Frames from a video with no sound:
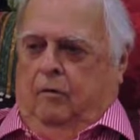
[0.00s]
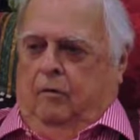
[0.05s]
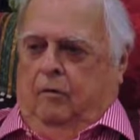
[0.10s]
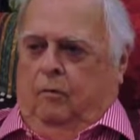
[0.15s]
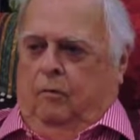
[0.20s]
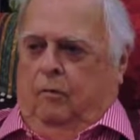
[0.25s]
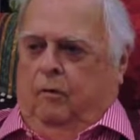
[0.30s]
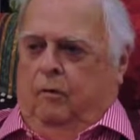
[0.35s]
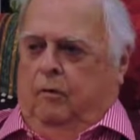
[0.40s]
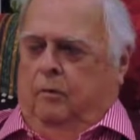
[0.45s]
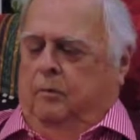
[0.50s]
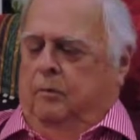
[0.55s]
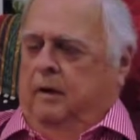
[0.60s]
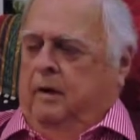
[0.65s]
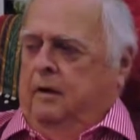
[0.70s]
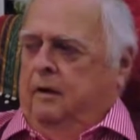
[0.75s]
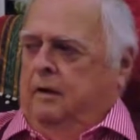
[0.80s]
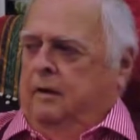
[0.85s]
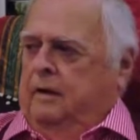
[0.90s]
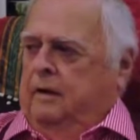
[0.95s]
Wool
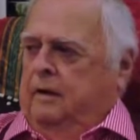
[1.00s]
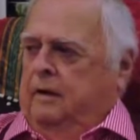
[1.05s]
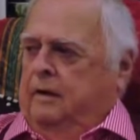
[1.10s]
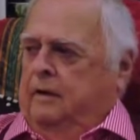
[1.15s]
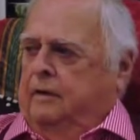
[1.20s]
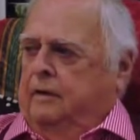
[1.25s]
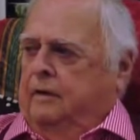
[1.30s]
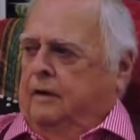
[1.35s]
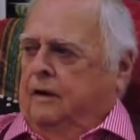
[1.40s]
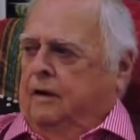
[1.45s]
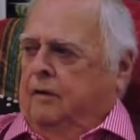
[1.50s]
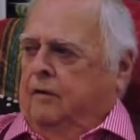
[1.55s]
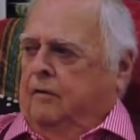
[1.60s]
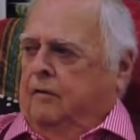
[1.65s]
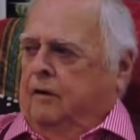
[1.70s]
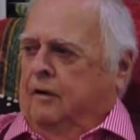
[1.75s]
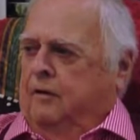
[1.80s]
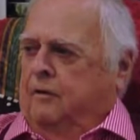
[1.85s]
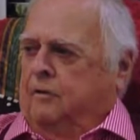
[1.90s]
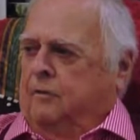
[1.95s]
Mill in
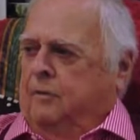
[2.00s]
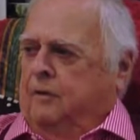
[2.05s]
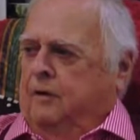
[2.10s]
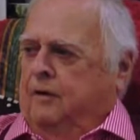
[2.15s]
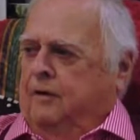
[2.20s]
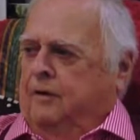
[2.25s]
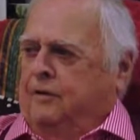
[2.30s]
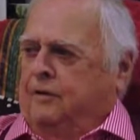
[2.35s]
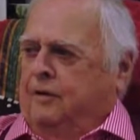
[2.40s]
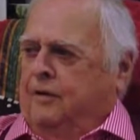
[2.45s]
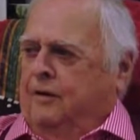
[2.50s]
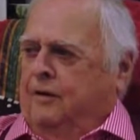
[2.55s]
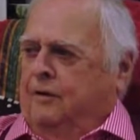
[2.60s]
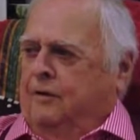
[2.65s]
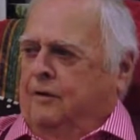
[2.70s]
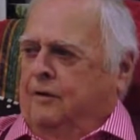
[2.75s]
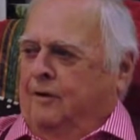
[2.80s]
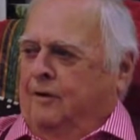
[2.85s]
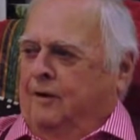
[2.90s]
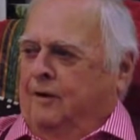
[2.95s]
Colorado Springs,
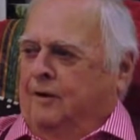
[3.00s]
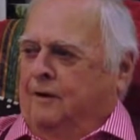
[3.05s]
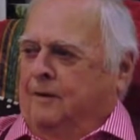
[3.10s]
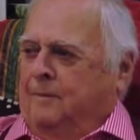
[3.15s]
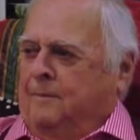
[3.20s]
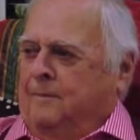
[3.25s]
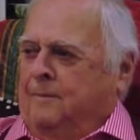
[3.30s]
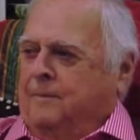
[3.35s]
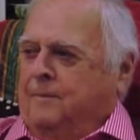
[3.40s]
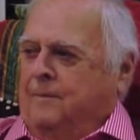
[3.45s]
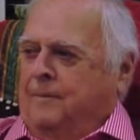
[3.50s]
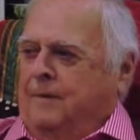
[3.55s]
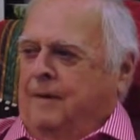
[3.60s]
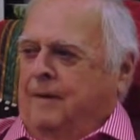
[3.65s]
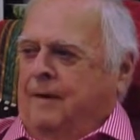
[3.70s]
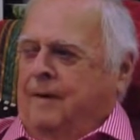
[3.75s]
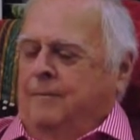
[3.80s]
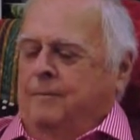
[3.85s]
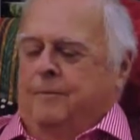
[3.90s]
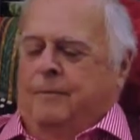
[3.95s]
Colorado,
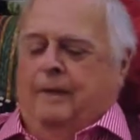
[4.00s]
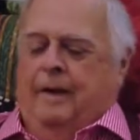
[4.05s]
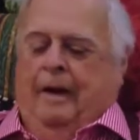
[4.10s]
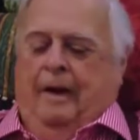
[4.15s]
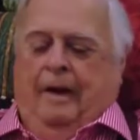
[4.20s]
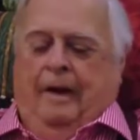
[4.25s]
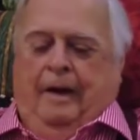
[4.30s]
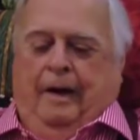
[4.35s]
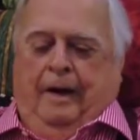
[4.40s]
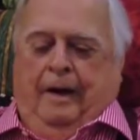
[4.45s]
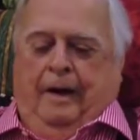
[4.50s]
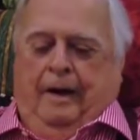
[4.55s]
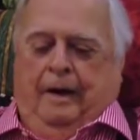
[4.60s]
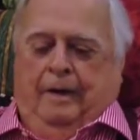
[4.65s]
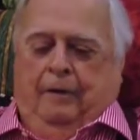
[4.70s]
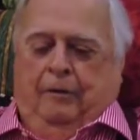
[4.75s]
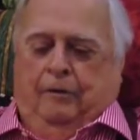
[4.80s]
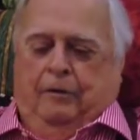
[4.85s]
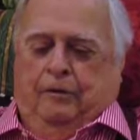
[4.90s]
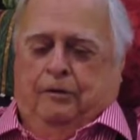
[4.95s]

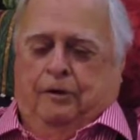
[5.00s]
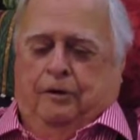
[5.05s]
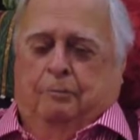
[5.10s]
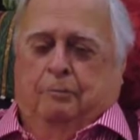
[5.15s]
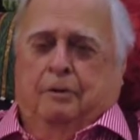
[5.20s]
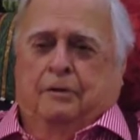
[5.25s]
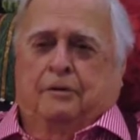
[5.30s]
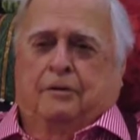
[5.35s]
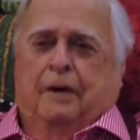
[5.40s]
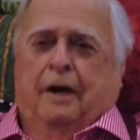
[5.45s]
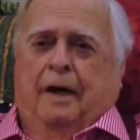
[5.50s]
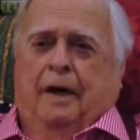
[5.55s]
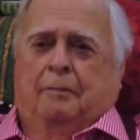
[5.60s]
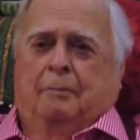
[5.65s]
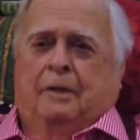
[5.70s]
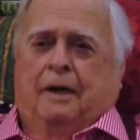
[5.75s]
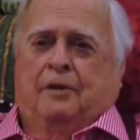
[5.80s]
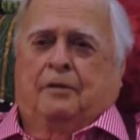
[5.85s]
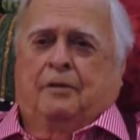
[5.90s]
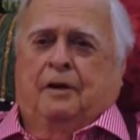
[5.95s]
and it was just beside
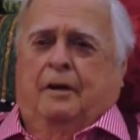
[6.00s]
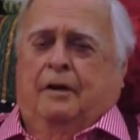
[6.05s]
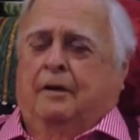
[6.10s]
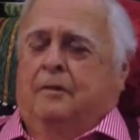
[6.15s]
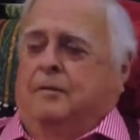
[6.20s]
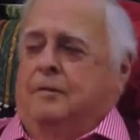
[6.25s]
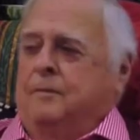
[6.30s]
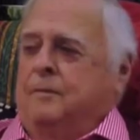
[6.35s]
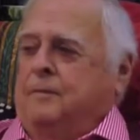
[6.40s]
myself.